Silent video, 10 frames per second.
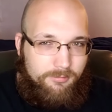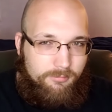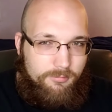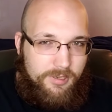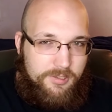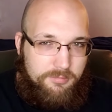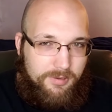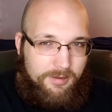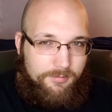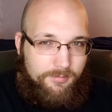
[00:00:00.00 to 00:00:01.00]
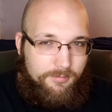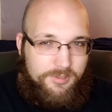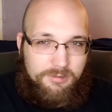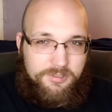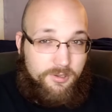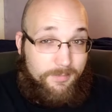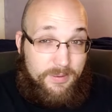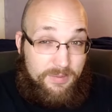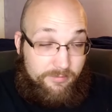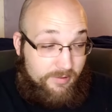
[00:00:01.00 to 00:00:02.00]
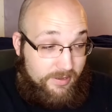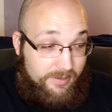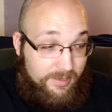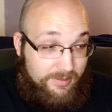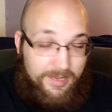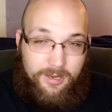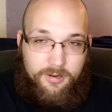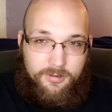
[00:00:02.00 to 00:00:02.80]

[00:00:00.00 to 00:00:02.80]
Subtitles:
which I was told by my friend that they